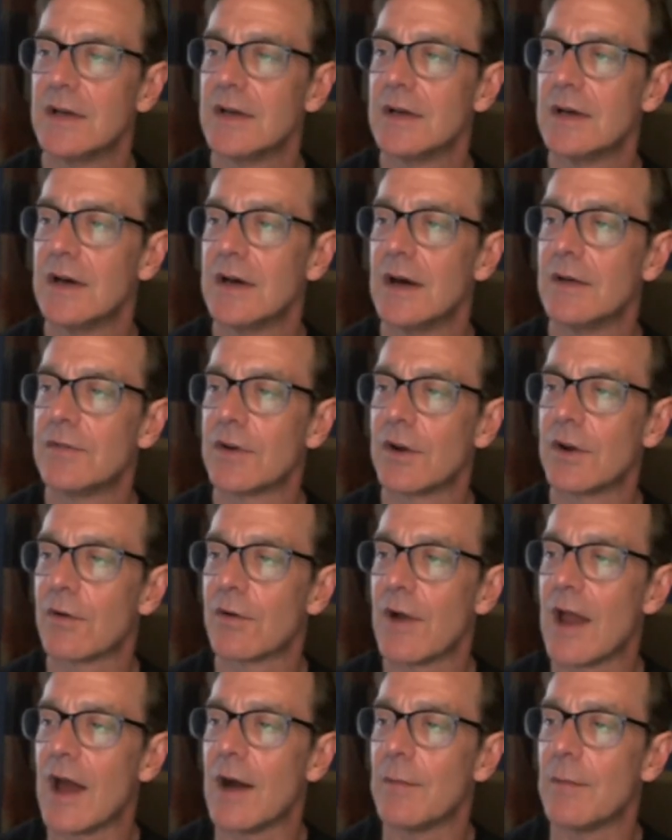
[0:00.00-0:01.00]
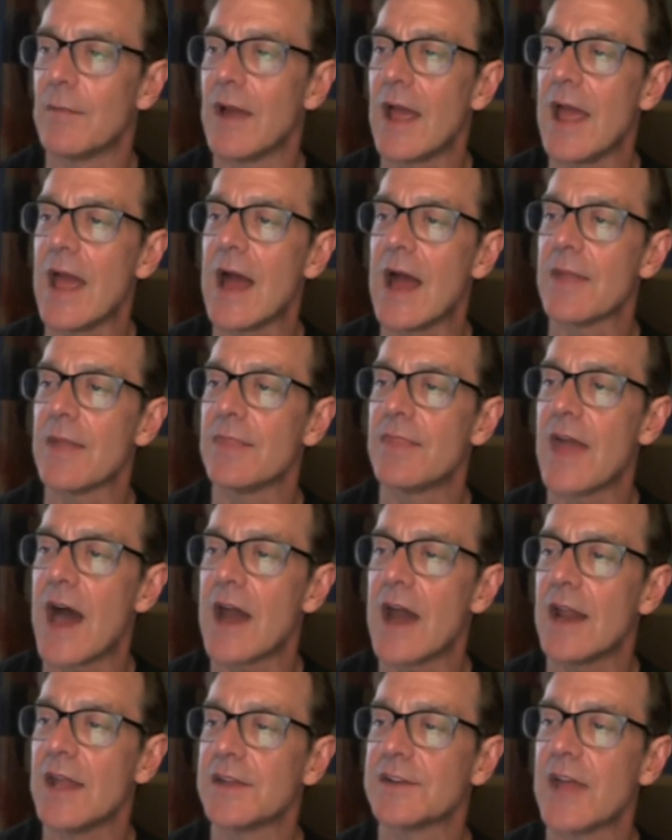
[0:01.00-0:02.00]
of a gram. And
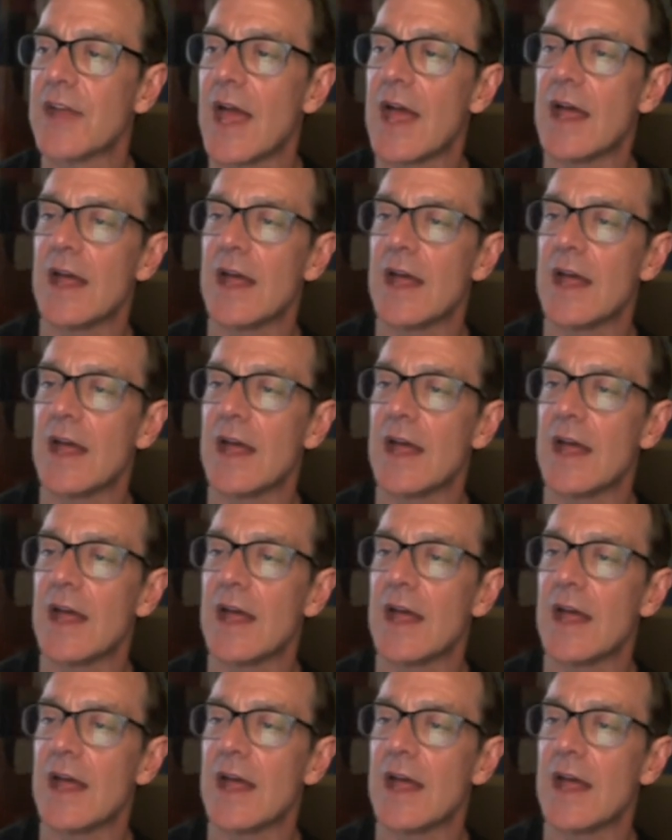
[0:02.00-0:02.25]
that is